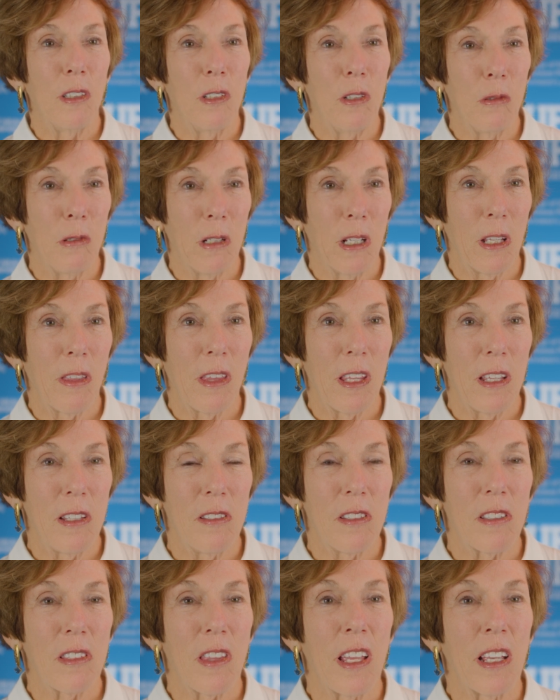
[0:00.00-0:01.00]
doing
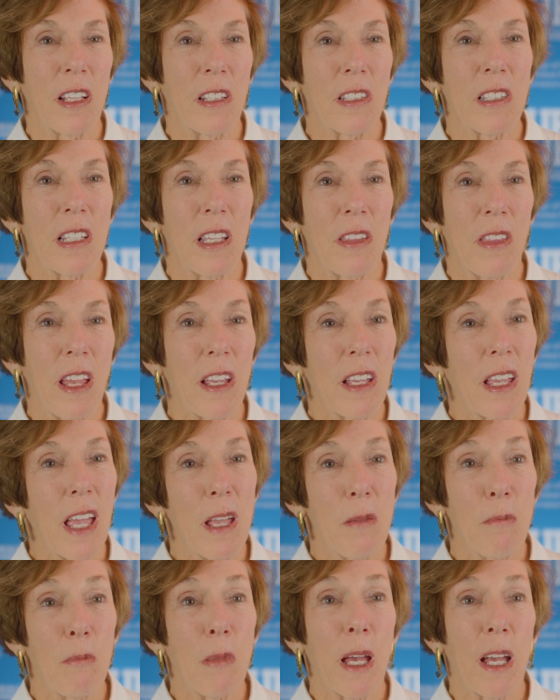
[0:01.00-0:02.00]
these things, and they
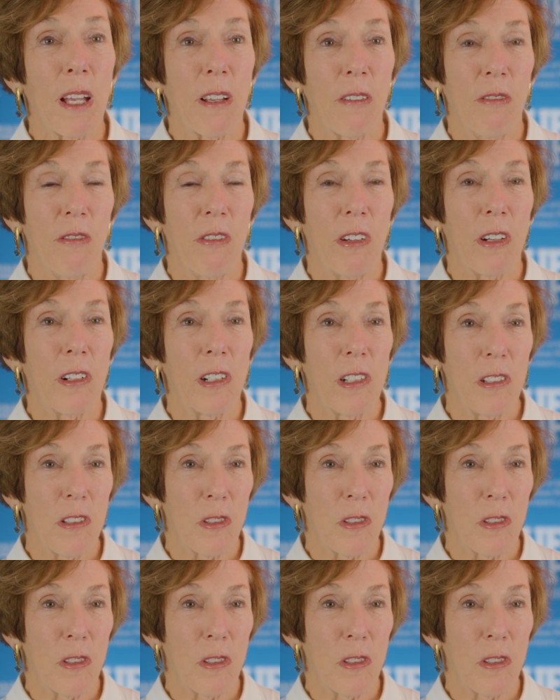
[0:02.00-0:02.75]
came back very